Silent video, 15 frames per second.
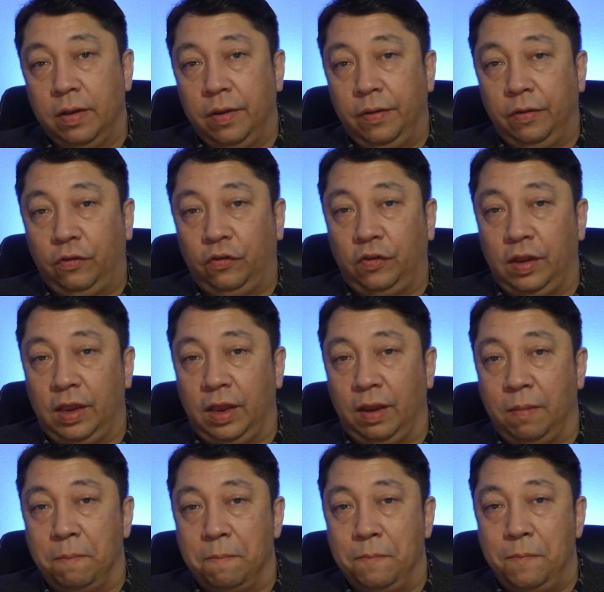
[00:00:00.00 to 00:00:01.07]

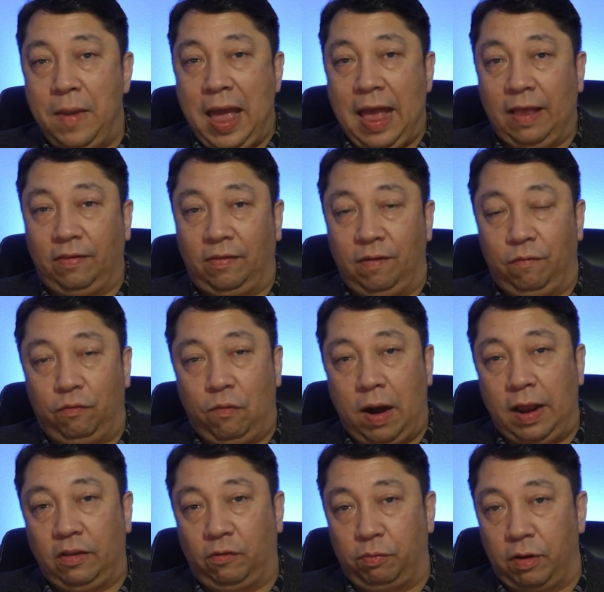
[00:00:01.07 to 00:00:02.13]
seeing massive,
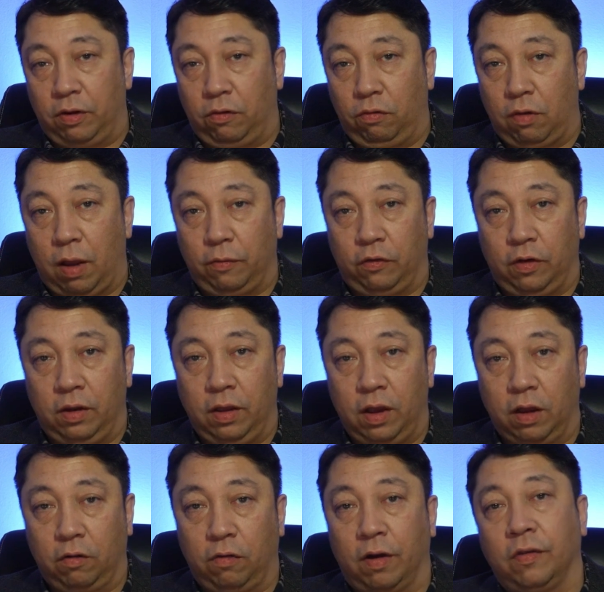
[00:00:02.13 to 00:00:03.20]
widespread corruption
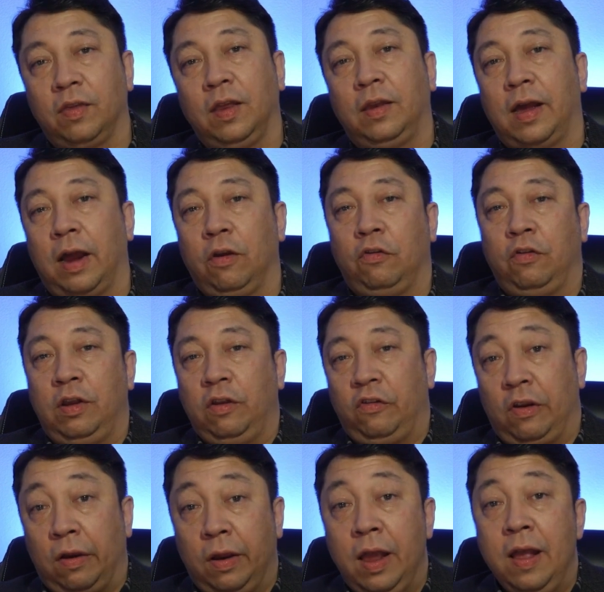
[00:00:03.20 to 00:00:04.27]
across the entire
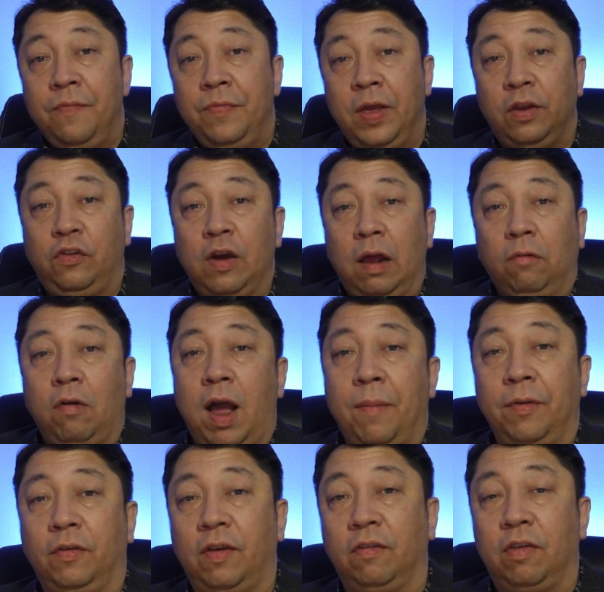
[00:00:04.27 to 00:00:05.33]
judiciary. And John
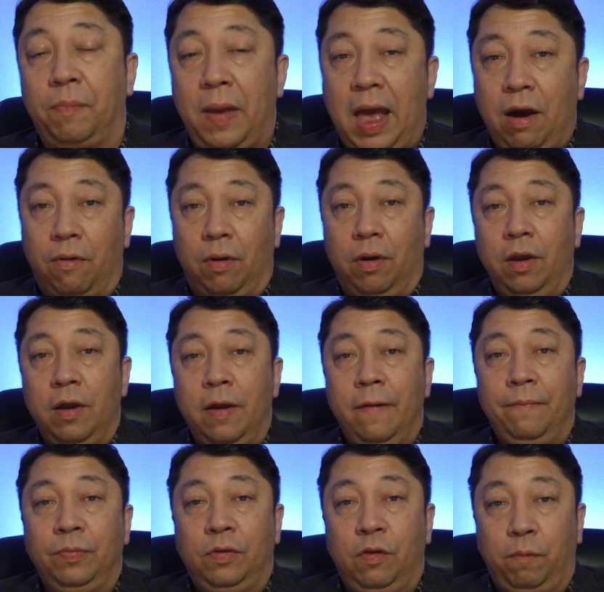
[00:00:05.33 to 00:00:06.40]
Roberts has the power
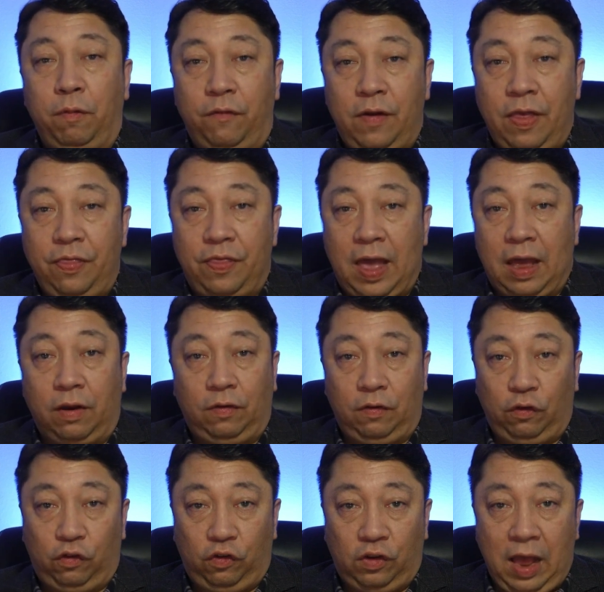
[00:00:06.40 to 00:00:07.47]
to prevent that,
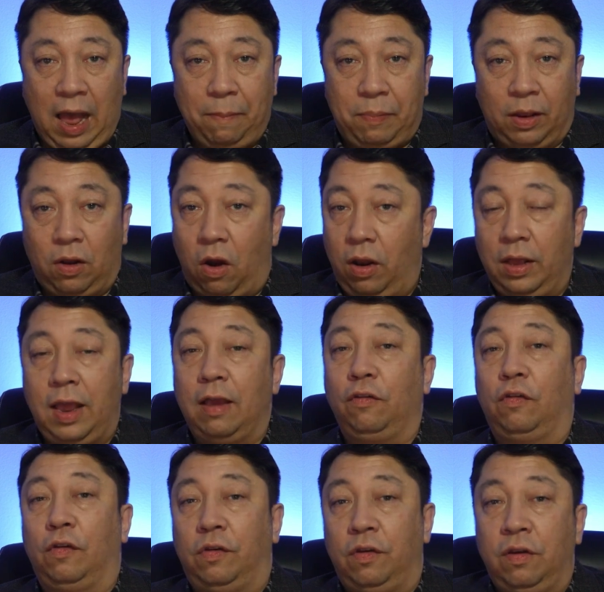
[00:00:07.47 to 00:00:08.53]
to stop it. All he
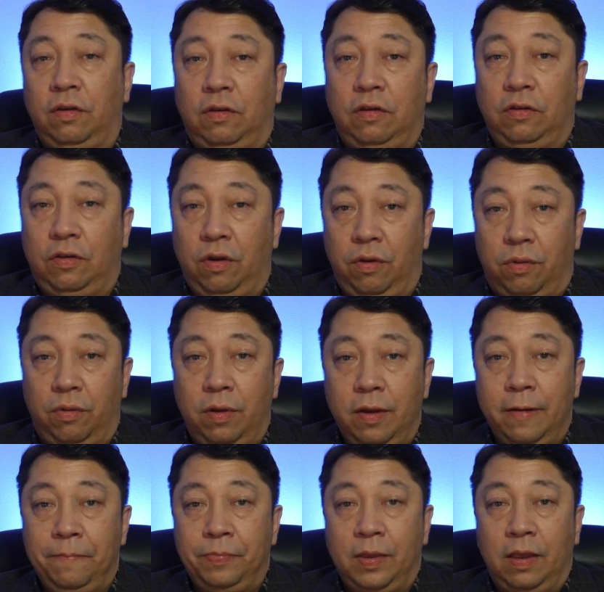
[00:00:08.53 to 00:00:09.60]
has to do
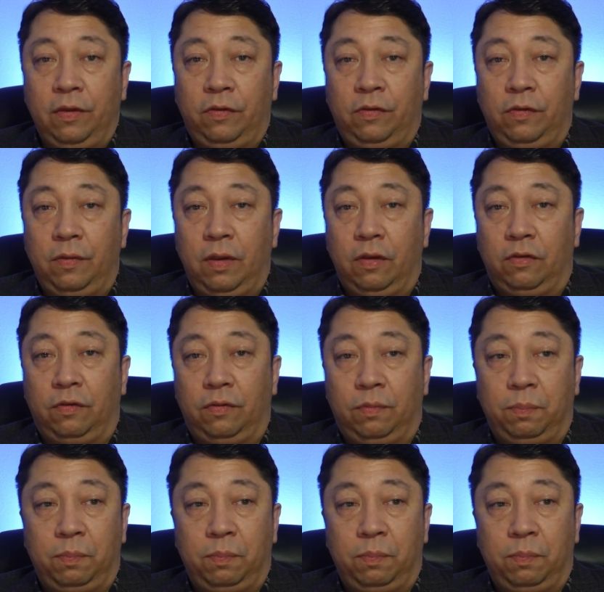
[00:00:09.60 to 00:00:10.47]
is